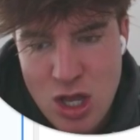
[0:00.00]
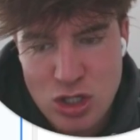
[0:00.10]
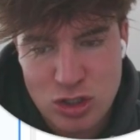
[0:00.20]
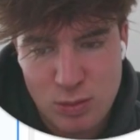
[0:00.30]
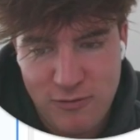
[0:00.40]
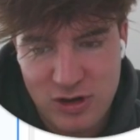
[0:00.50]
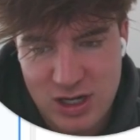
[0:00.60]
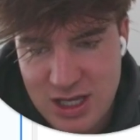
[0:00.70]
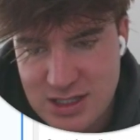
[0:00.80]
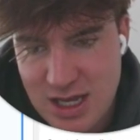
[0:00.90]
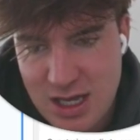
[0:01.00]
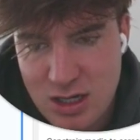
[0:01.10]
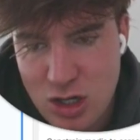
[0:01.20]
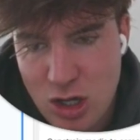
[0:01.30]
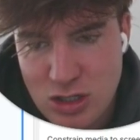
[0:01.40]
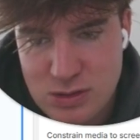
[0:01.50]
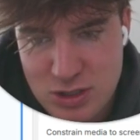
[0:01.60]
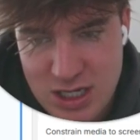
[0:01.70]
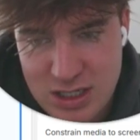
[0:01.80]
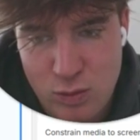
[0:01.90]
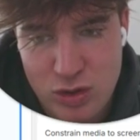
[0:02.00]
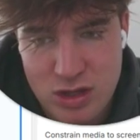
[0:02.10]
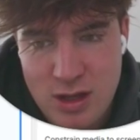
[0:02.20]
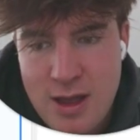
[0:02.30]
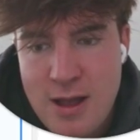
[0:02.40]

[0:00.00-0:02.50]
suitable for kids and adults, protect with